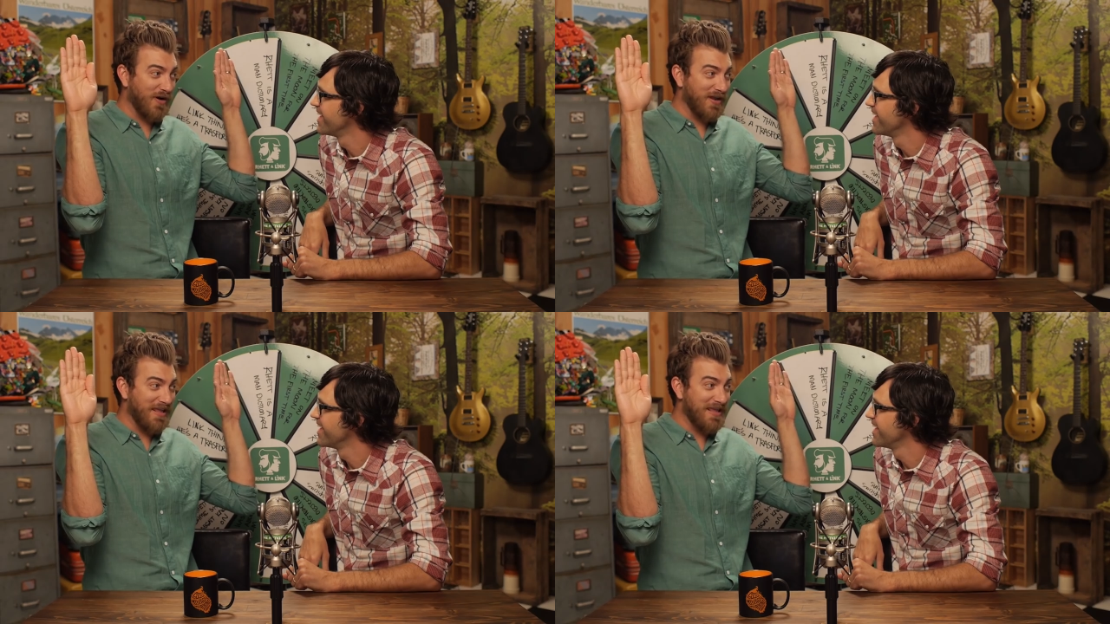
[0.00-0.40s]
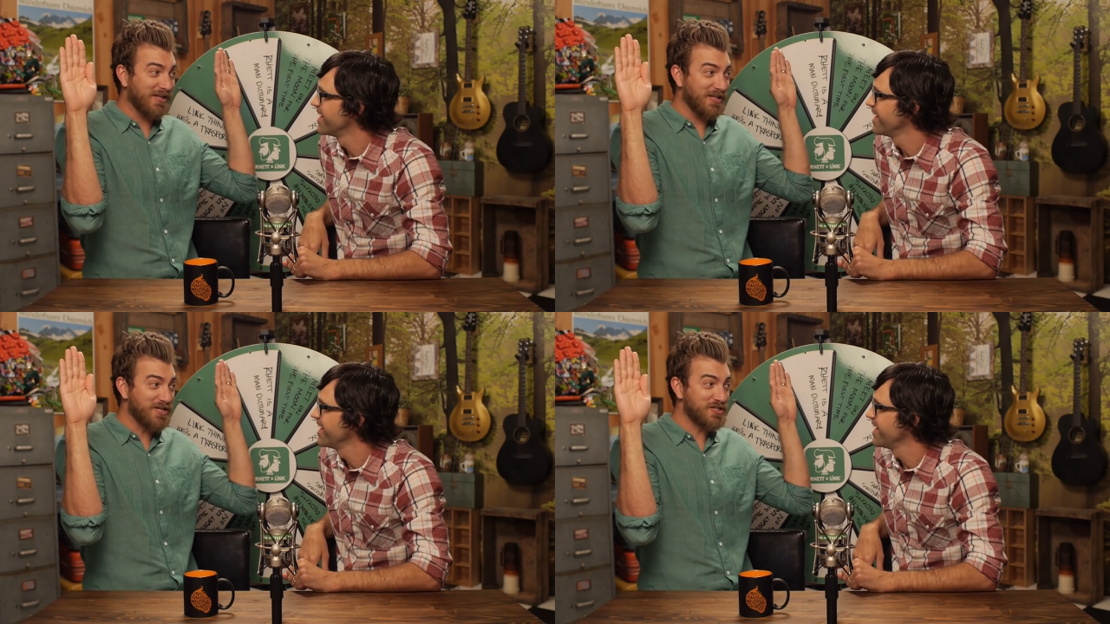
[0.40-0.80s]
Speaker 1: or
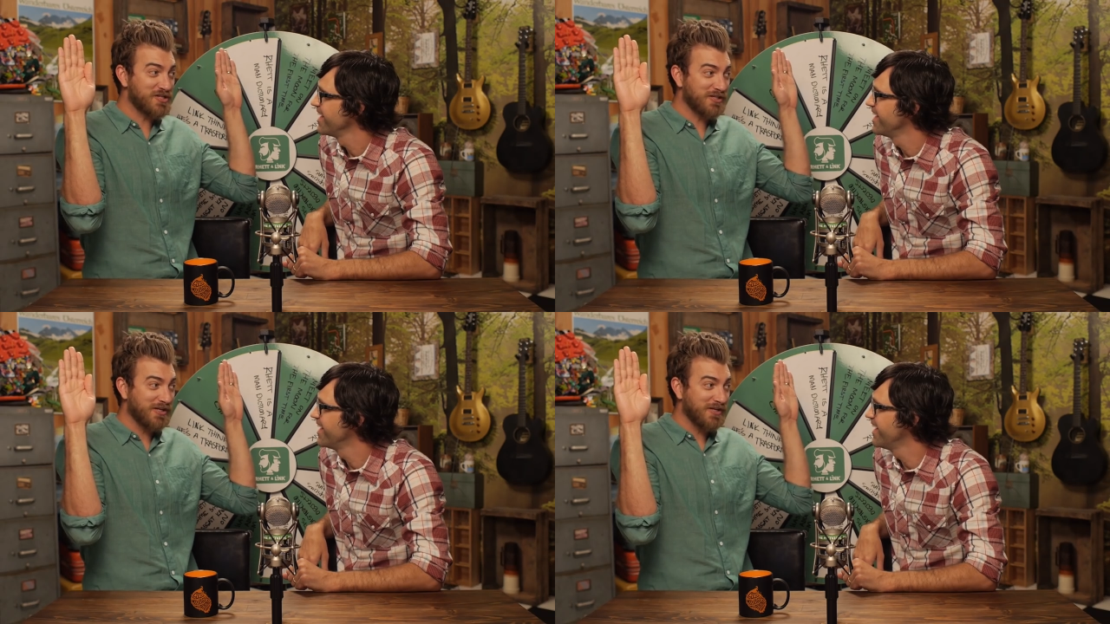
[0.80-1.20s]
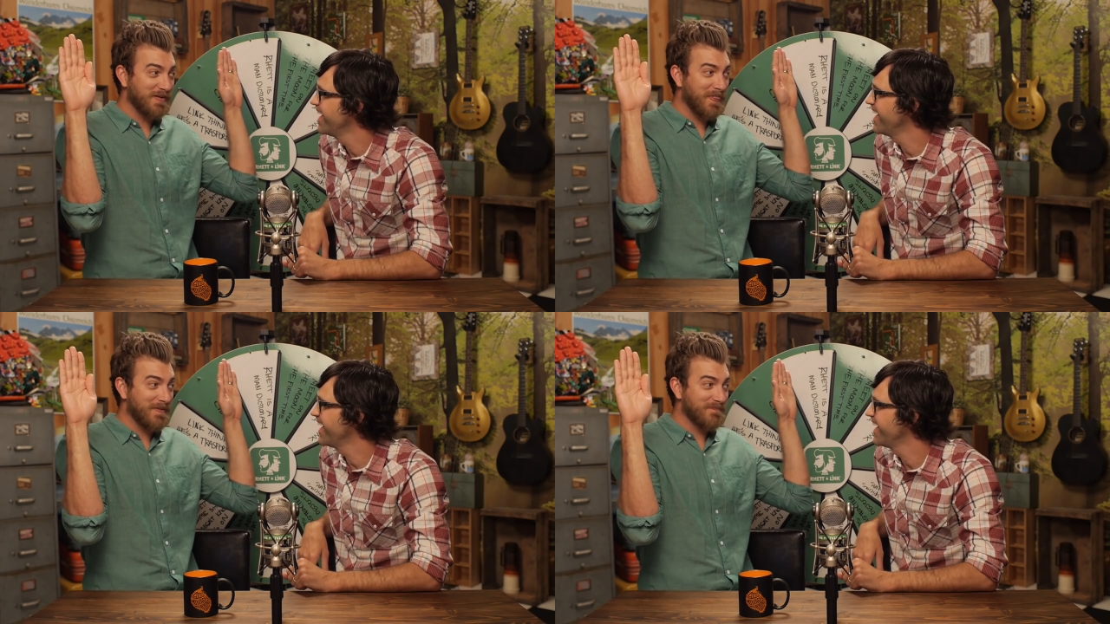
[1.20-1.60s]
English,
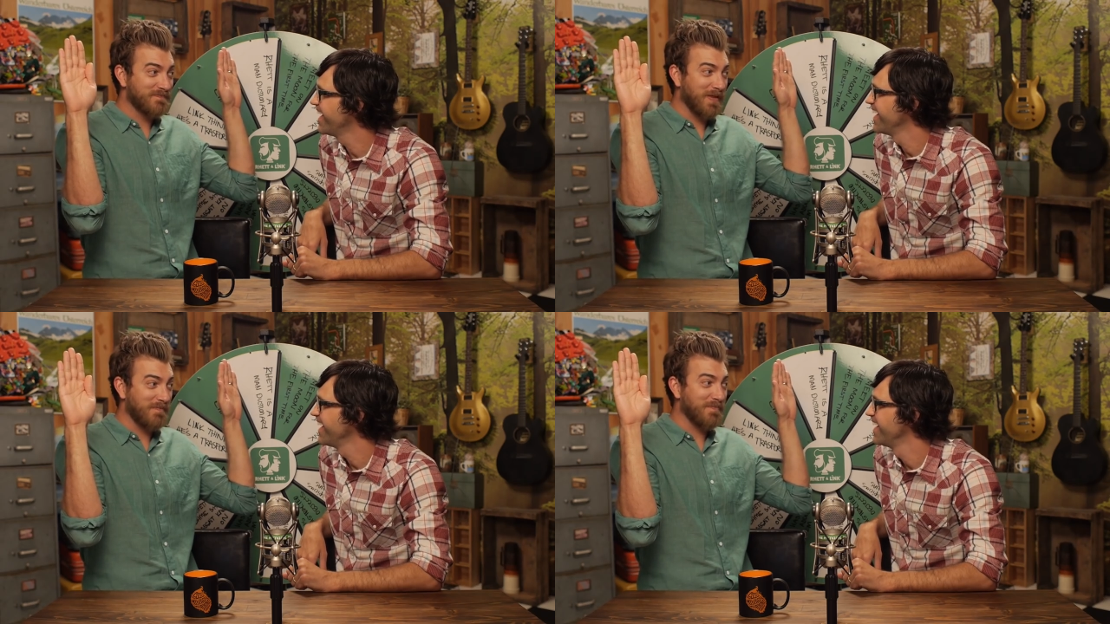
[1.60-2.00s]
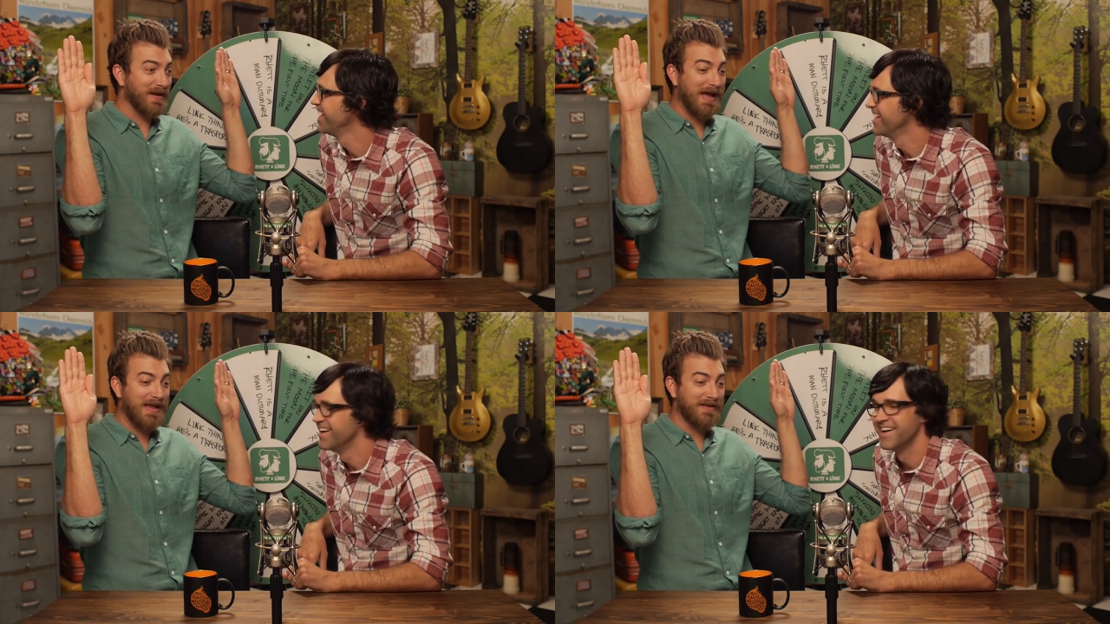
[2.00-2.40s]

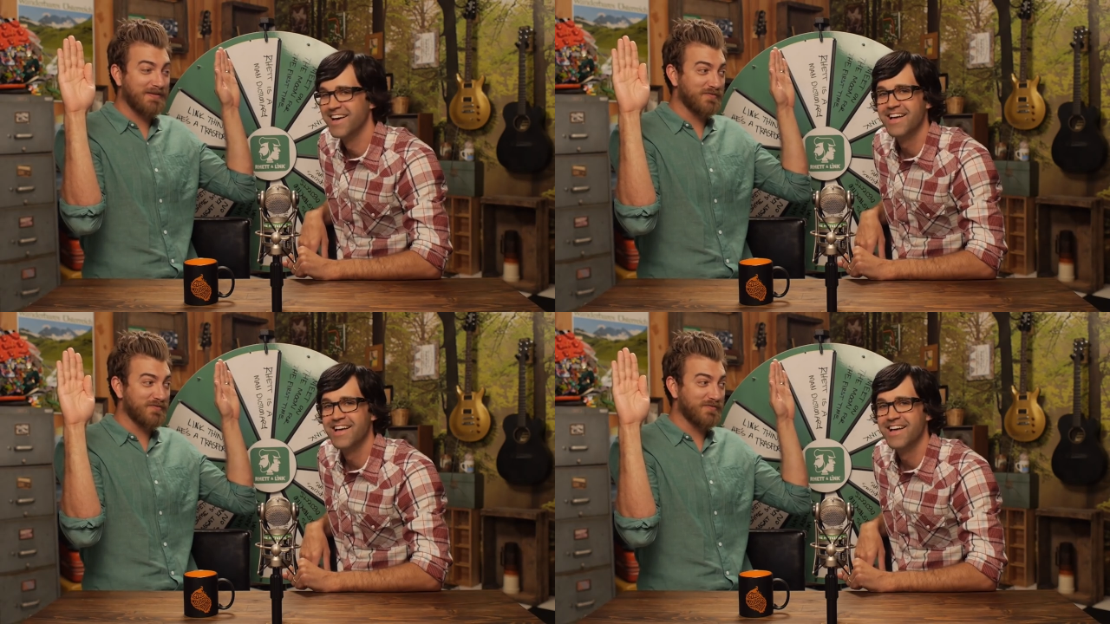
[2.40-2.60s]
but I